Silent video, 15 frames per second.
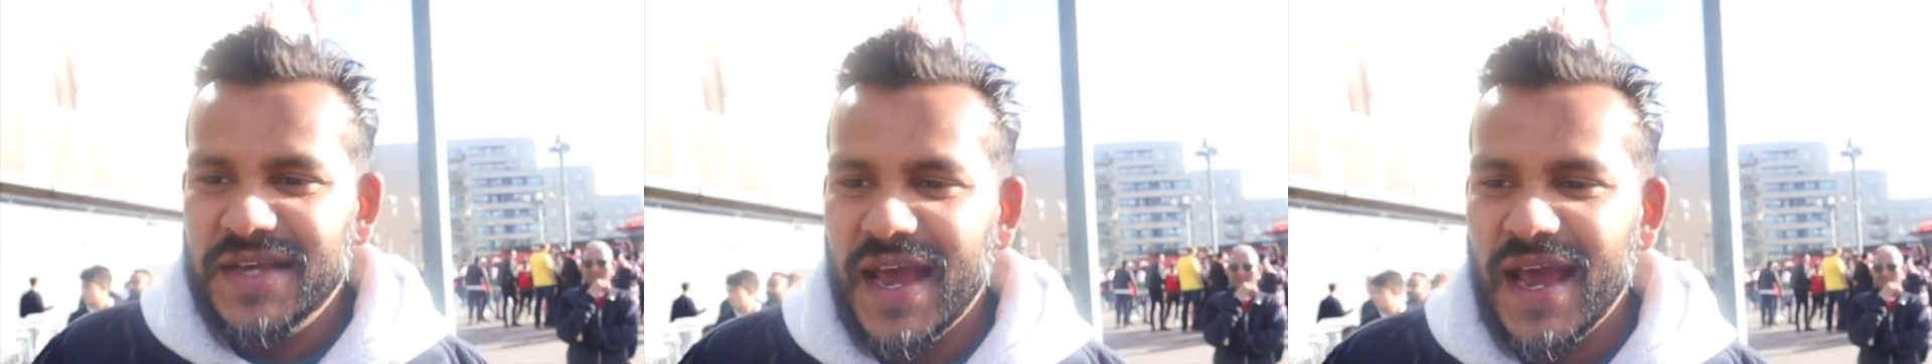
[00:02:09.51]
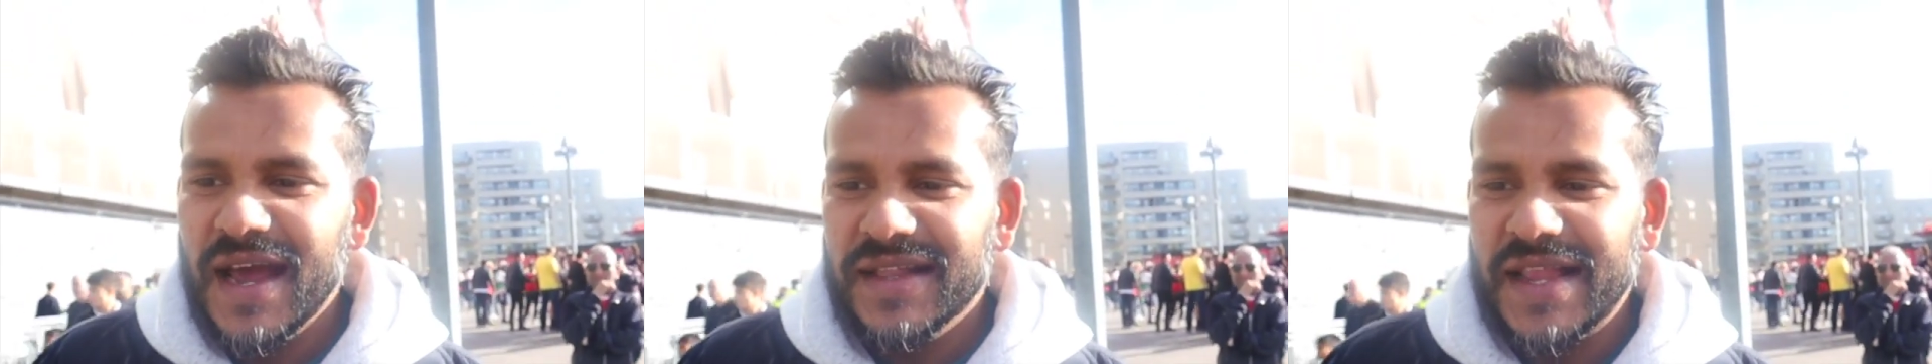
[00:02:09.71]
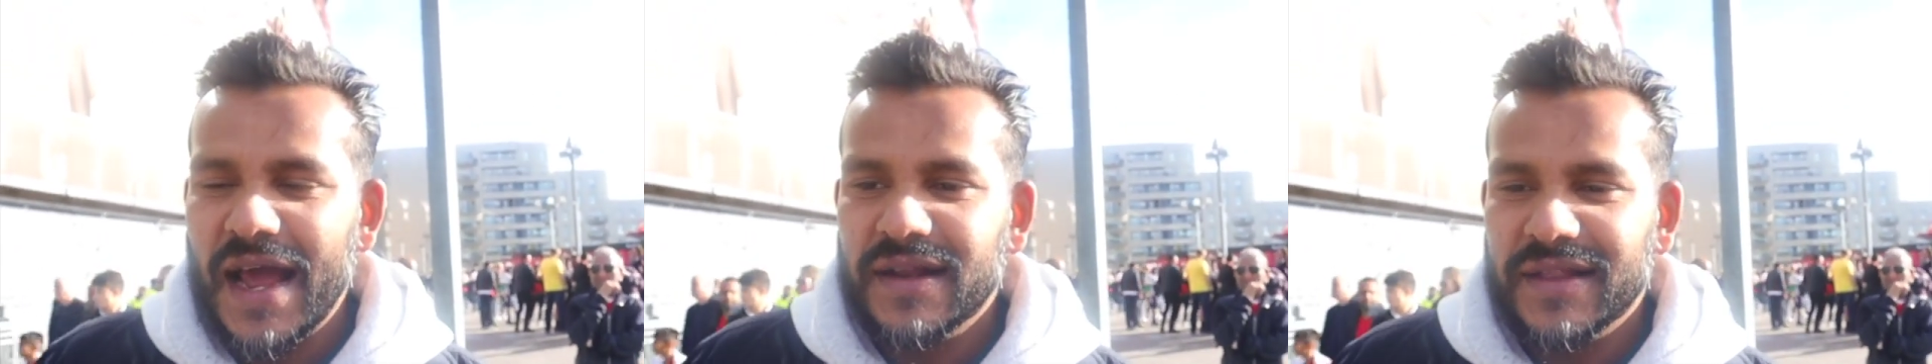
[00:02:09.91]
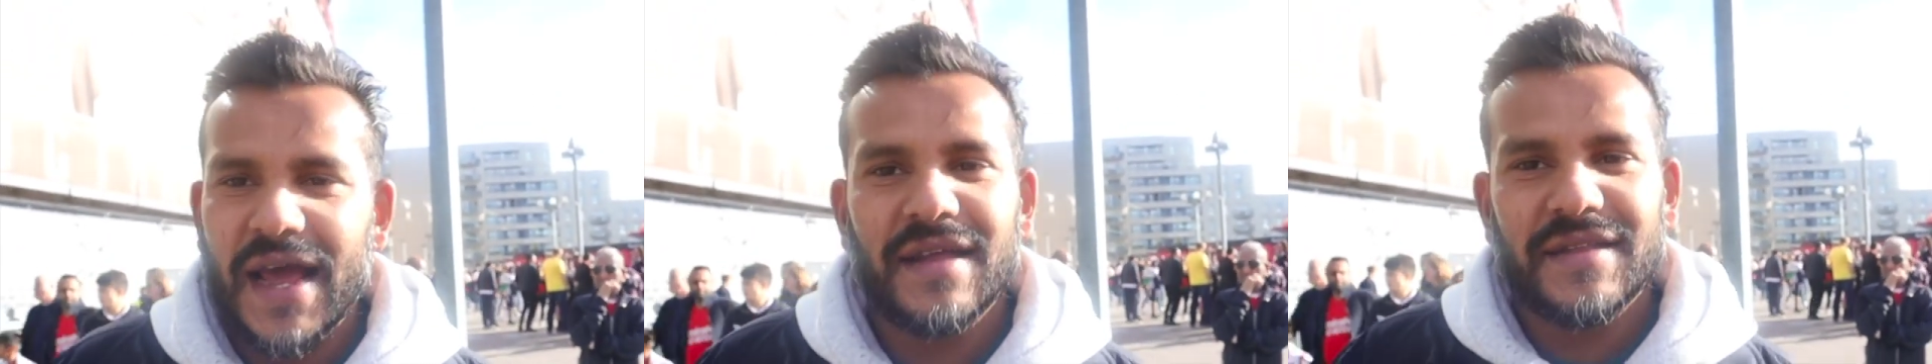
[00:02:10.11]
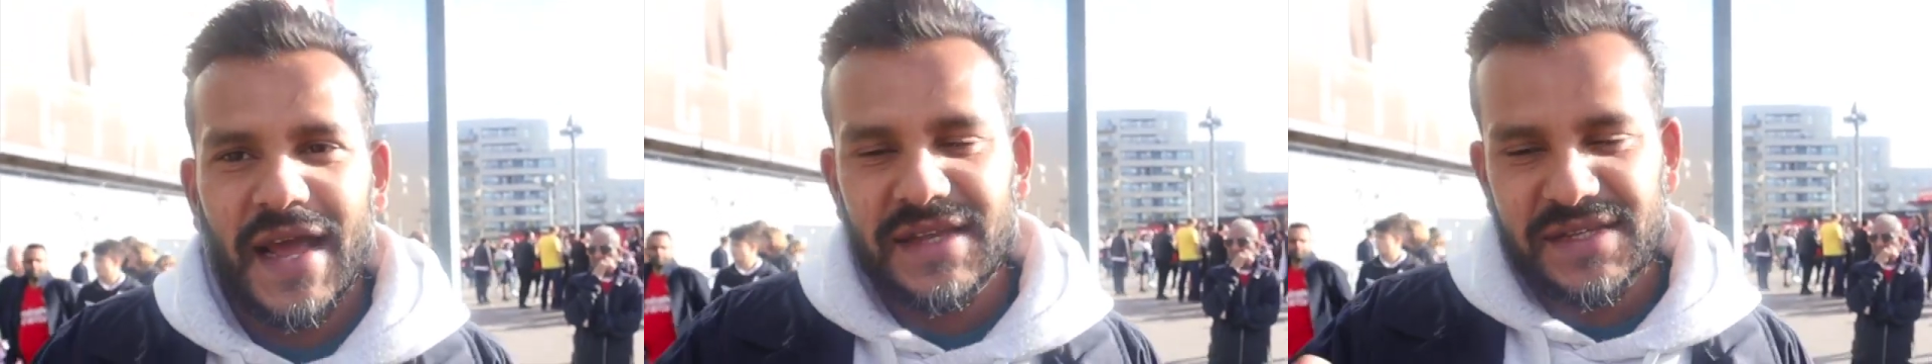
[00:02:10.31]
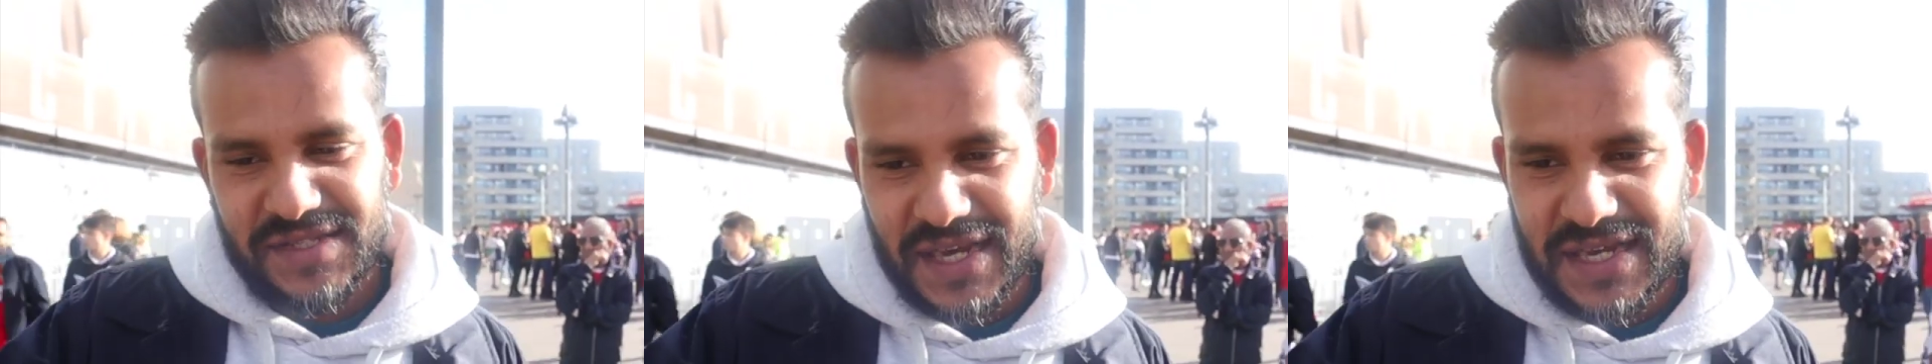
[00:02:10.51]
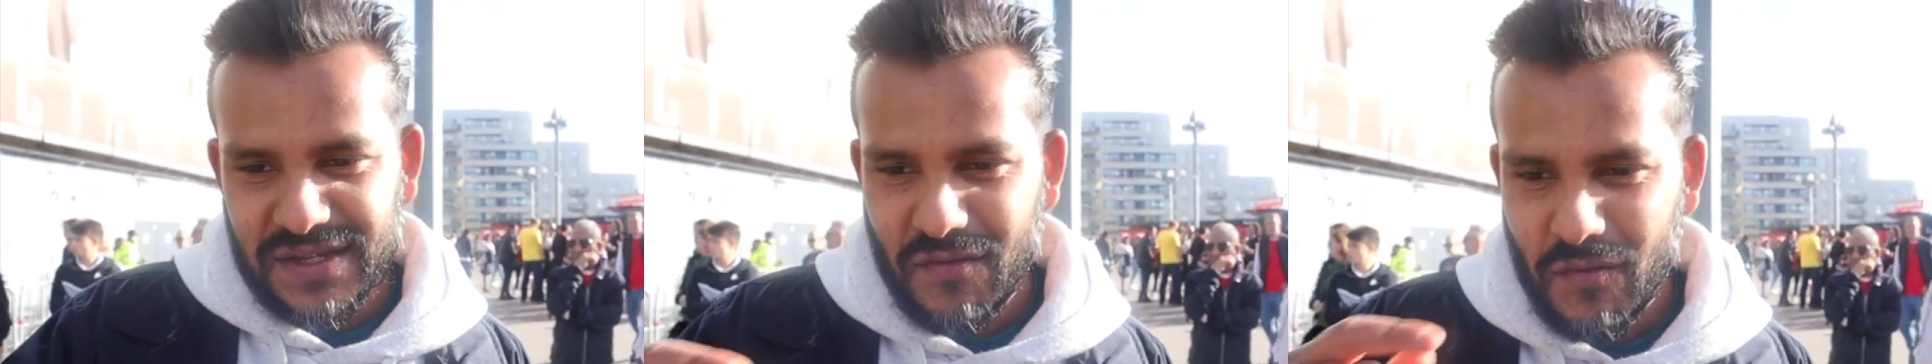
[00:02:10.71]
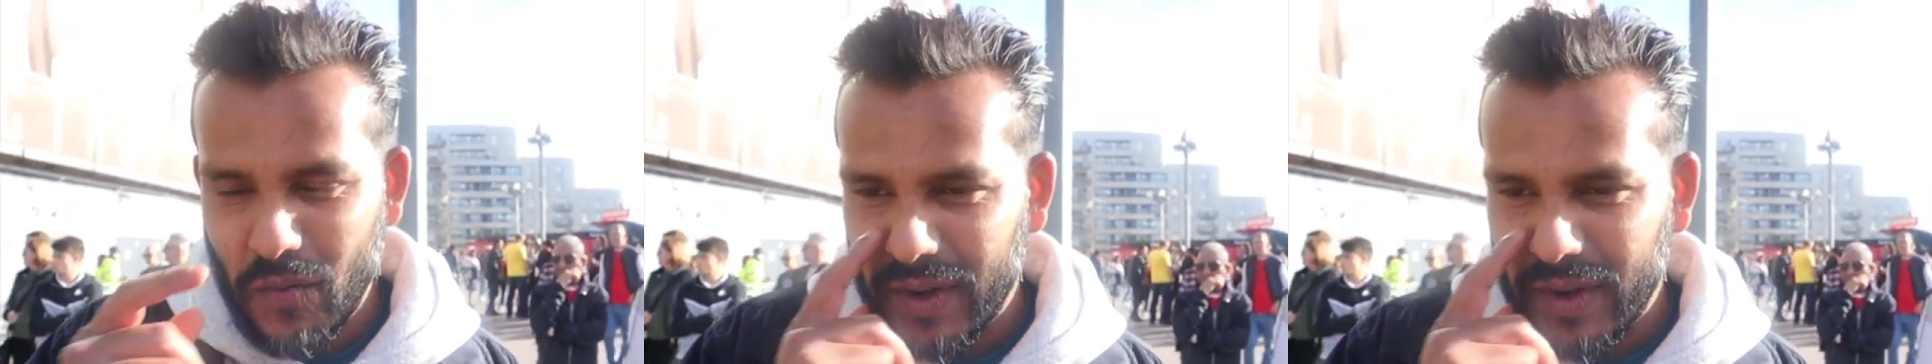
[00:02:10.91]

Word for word: Yeah, that, that, that season